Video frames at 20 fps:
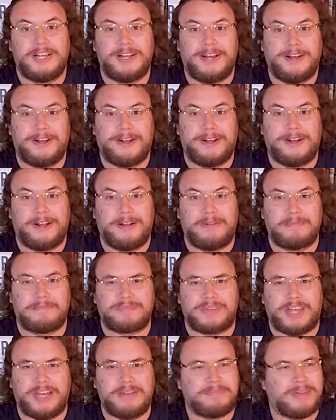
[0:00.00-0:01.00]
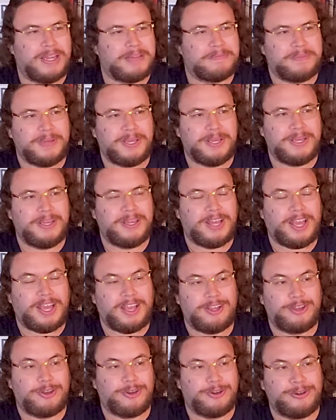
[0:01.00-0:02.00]
That might be
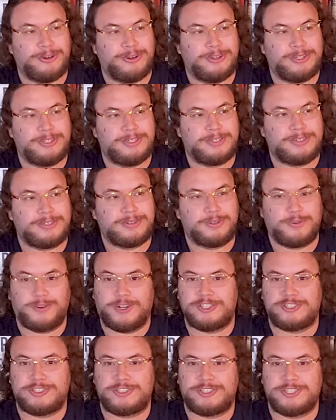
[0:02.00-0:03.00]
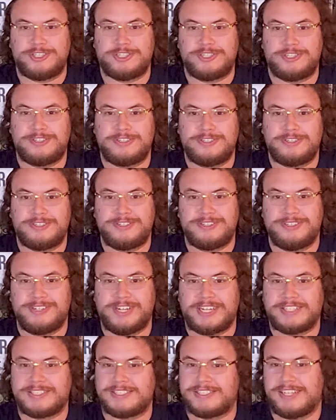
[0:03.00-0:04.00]
a good question
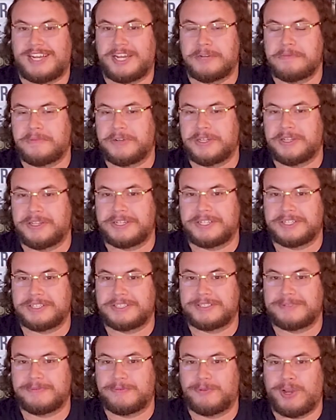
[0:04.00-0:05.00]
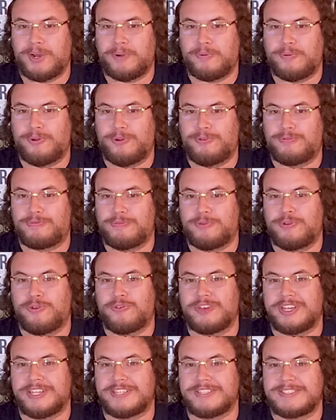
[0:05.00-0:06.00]
next time we look at some werewolf
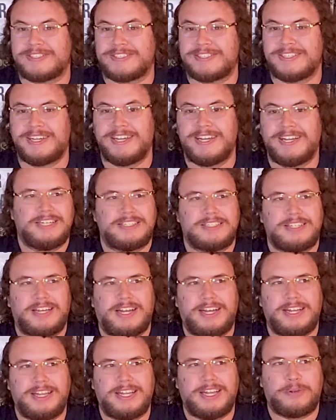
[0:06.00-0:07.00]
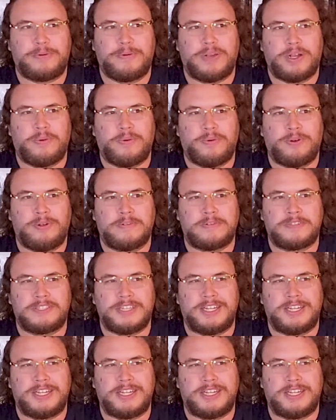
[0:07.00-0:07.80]
movies. I like werewolves. I